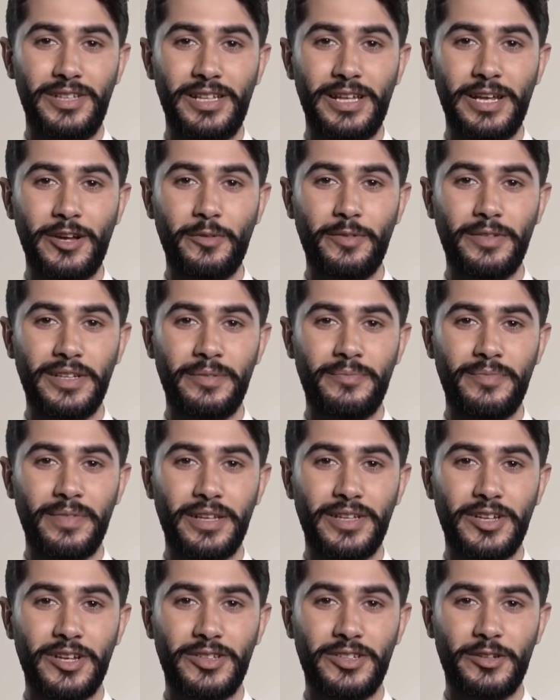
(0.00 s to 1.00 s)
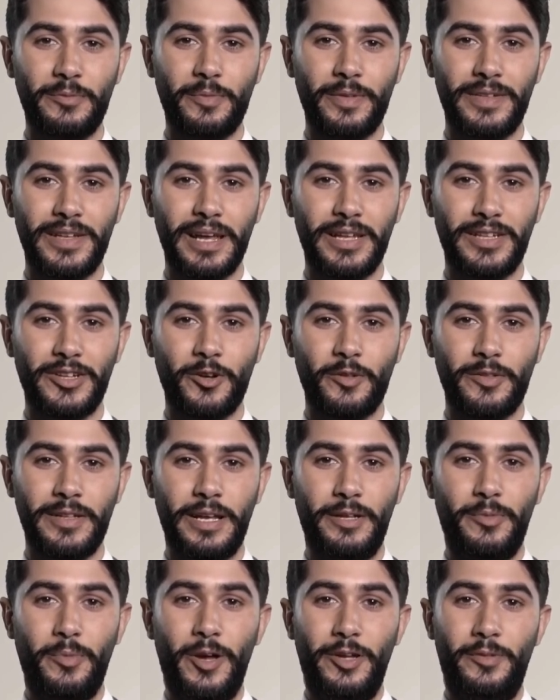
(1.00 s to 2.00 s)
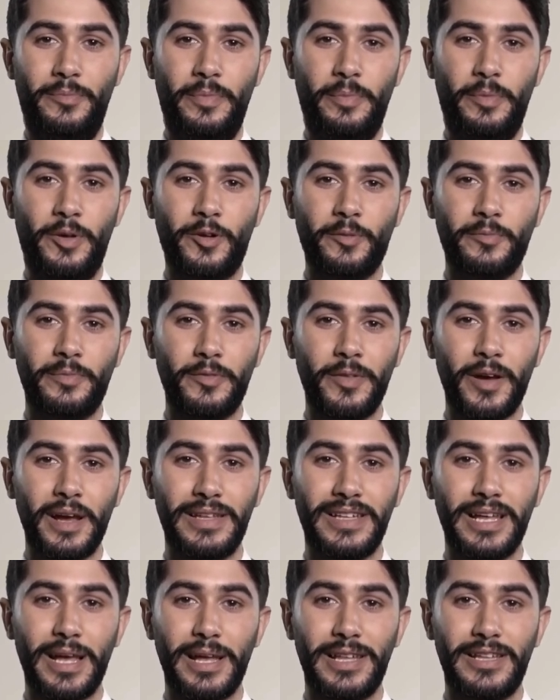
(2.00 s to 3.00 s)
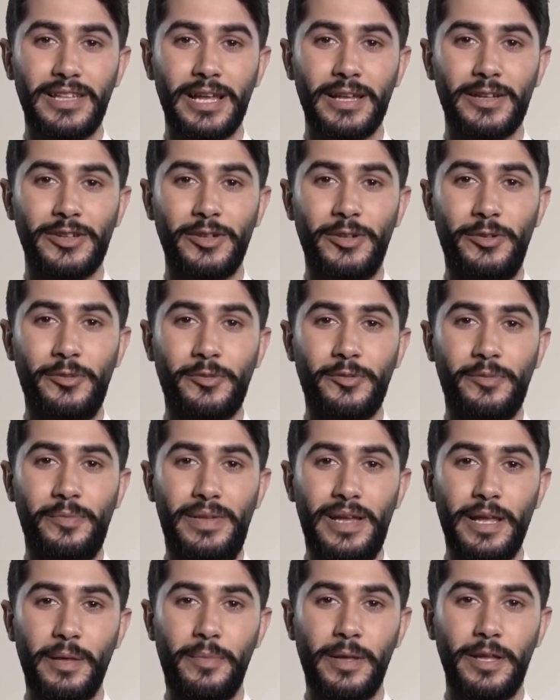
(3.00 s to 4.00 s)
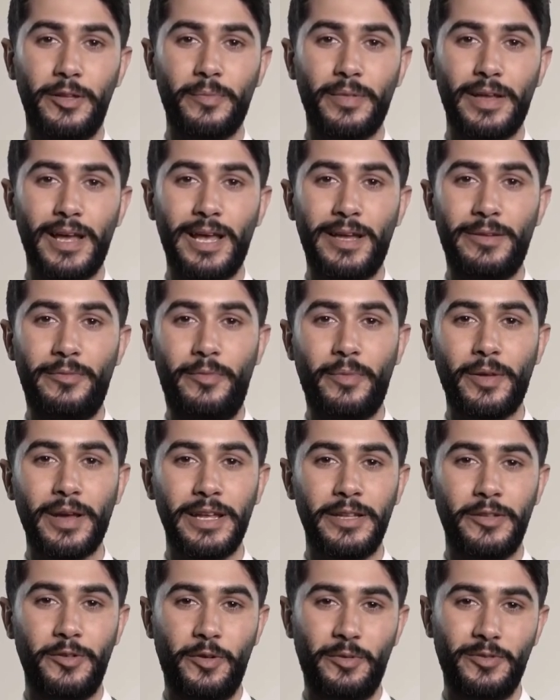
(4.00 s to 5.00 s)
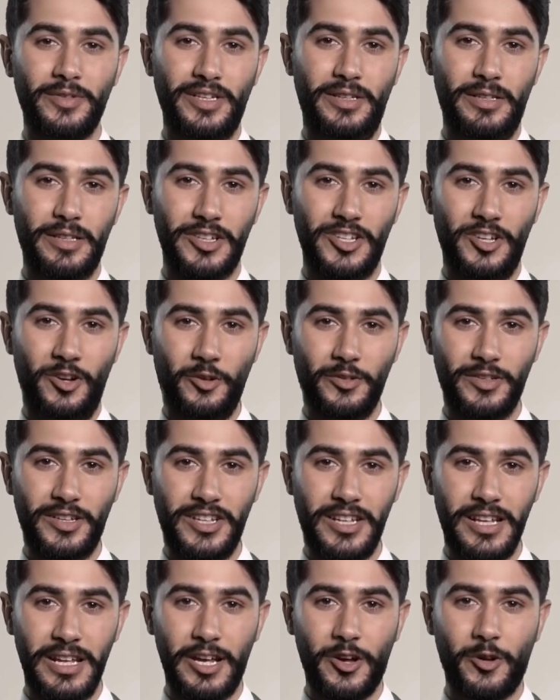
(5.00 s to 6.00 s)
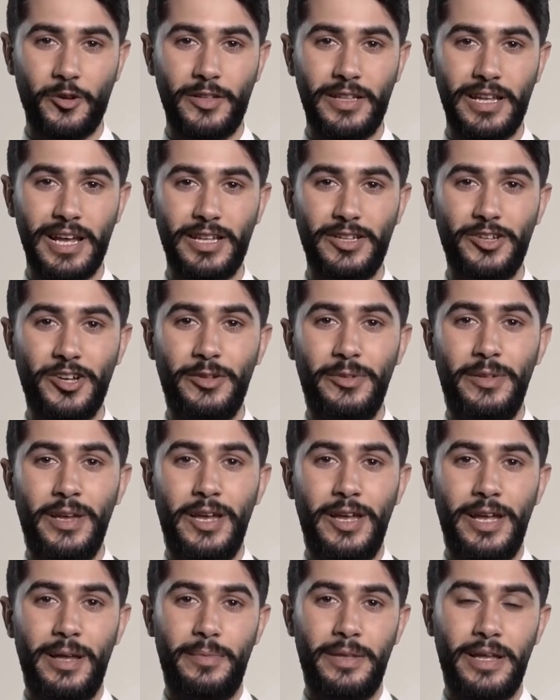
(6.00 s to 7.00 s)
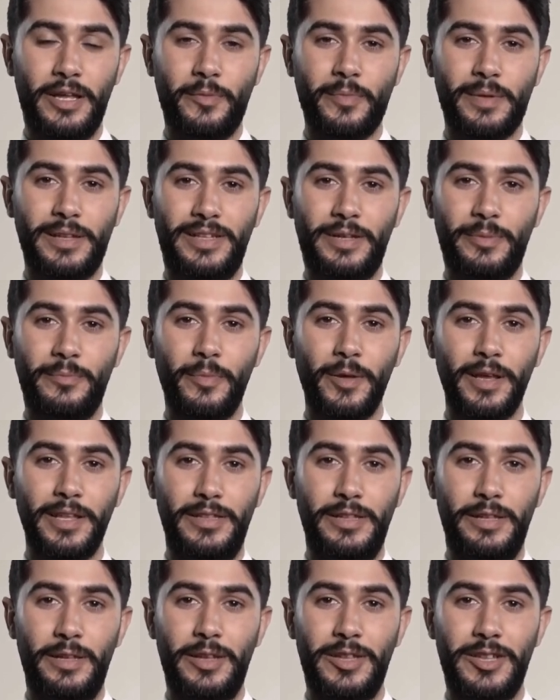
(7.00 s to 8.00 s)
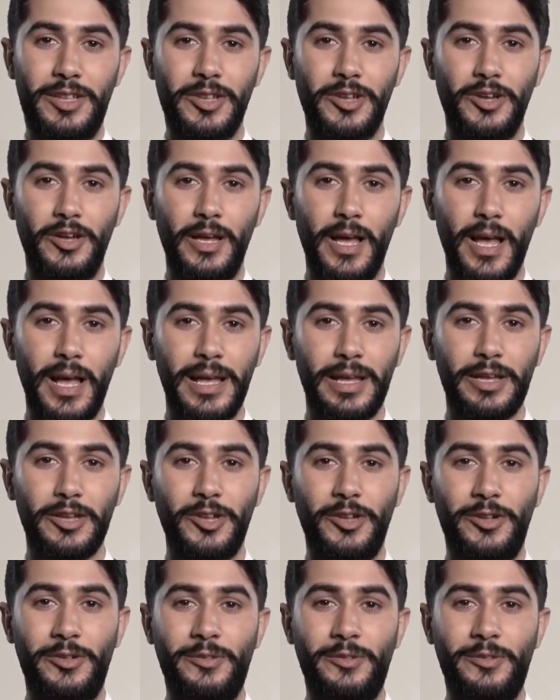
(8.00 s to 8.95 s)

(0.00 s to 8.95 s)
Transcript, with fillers: security features to protect your network from unauthorized access. W P A three encryption ensures a secure connection, giving you peace of mind in the digital age.